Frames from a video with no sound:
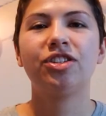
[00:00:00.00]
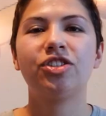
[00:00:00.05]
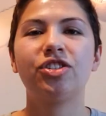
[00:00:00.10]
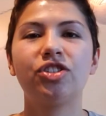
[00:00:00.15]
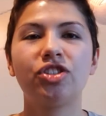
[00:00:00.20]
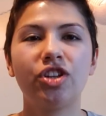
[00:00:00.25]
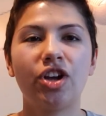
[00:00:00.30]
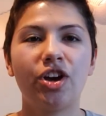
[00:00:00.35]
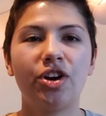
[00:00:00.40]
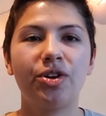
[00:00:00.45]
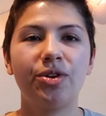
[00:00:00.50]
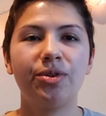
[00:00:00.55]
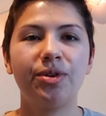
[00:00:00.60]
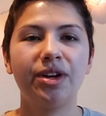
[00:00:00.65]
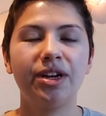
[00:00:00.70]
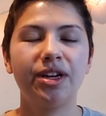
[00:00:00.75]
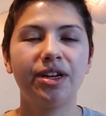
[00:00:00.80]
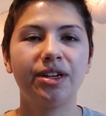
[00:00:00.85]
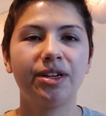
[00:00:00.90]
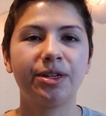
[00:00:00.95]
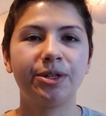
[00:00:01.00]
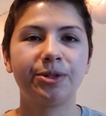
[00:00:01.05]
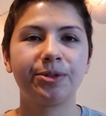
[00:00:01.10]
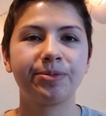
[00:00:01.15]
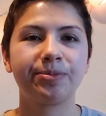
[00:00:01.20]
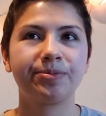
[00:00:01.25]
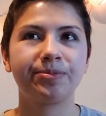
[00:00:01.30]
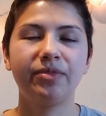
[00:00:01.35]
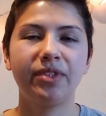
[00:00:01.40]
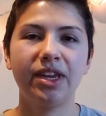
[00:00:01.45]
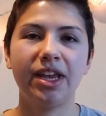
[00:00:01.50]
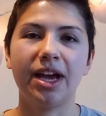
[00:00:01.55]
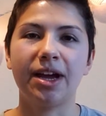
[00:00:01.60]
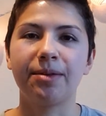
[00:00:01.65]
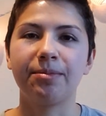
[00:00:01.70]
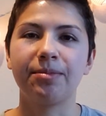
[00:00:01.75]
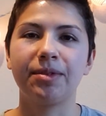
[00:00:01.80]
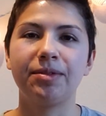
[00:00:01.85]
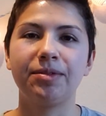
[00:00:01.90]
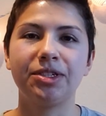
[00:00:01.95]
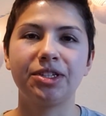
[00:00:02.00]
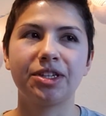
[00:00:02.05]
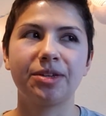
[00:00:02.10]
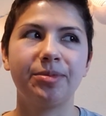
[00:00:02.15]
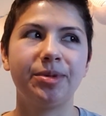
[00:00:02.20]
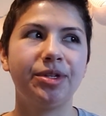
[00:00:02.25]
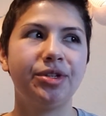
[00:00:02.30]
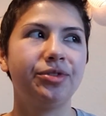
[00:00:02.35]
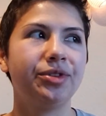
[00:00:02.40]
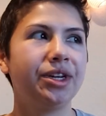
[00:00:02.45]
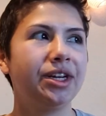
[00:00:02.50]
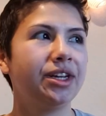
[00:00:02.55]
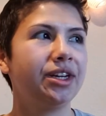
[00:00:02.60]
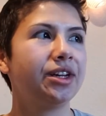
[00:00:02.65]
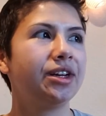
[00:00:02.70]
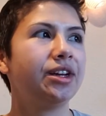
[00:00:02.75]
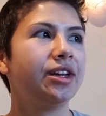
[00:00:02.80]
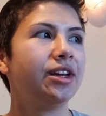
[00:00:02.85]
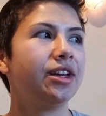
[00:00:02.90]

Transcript: so yeah, I'm just going to be doing